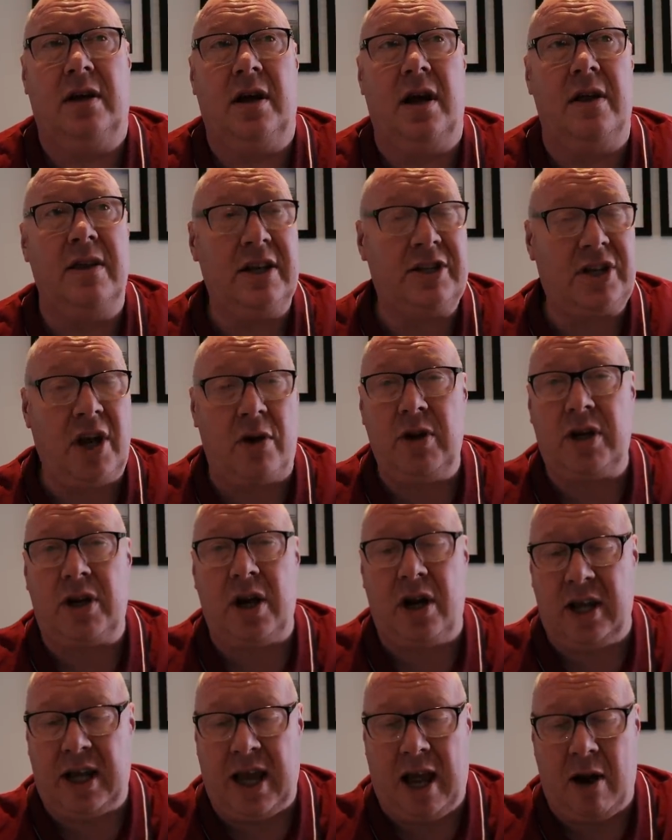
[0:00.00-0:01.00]
And it's only
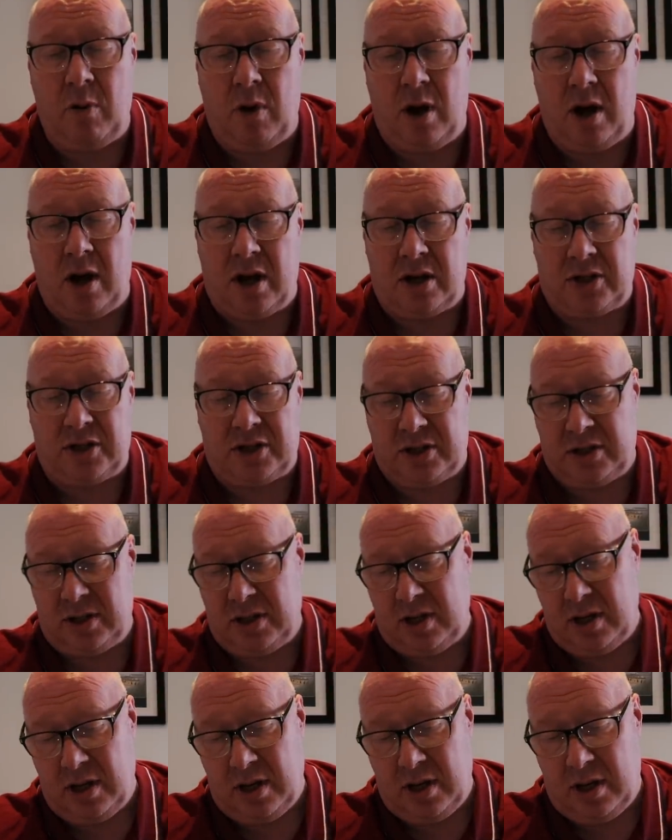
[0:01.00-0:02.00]
going to get
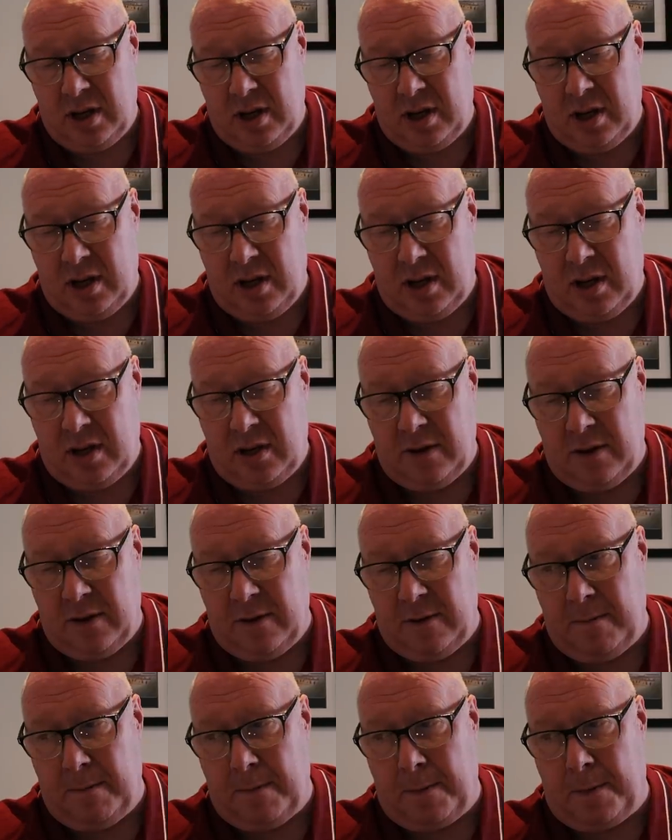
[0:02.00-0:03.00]
worse.
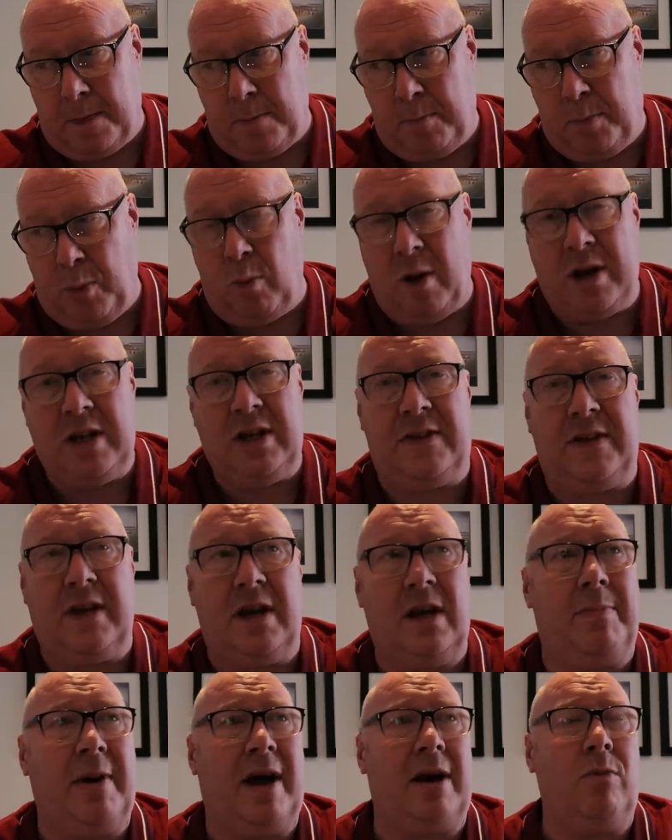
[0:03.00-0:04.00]
But when you
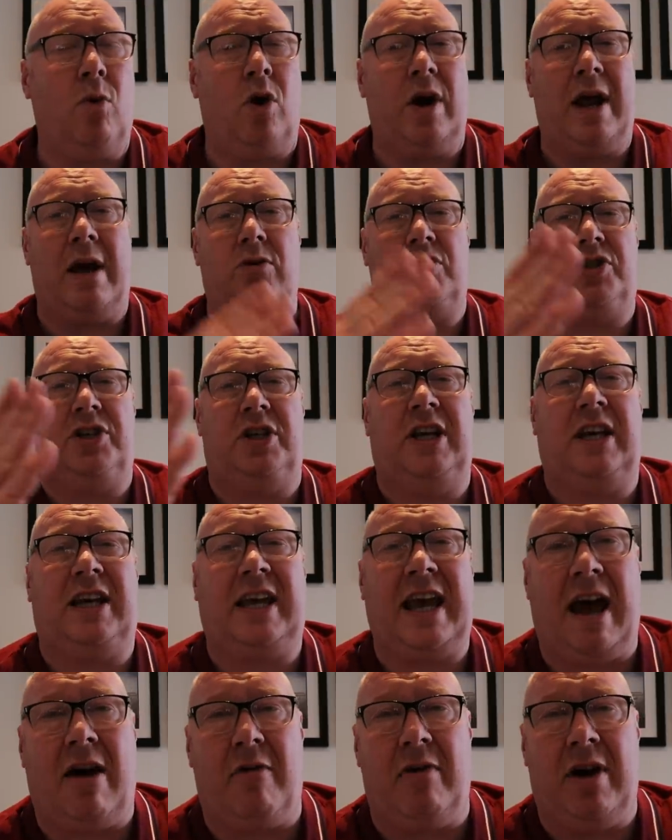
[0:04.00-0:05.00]
think about it, what else do you
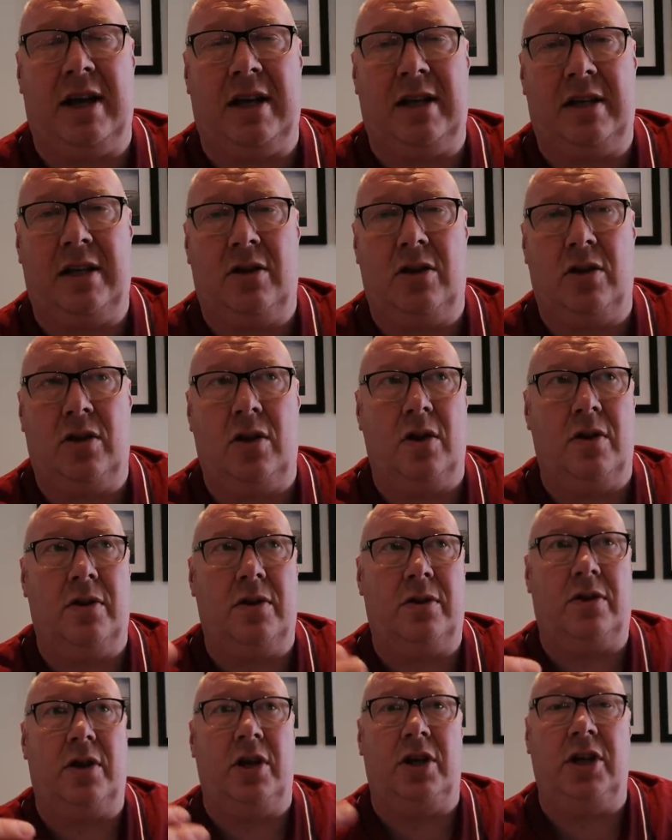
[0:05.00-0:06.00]
carry
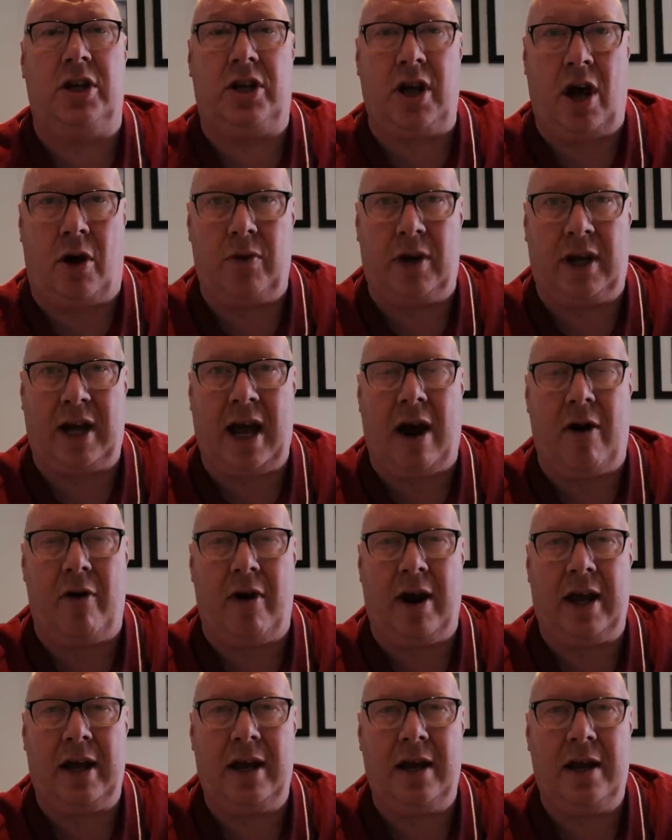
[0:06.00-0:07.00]
that you don't
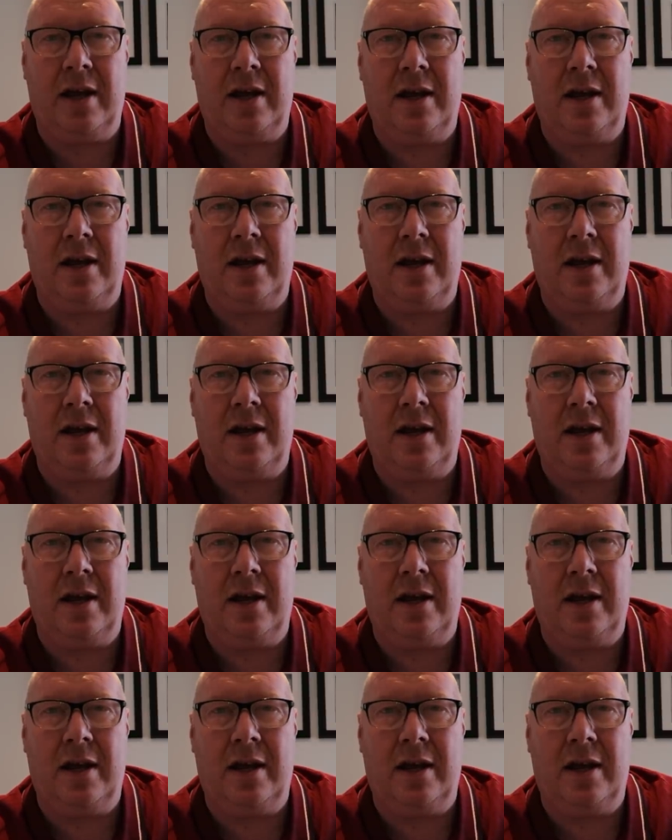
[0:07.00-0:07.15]
carry?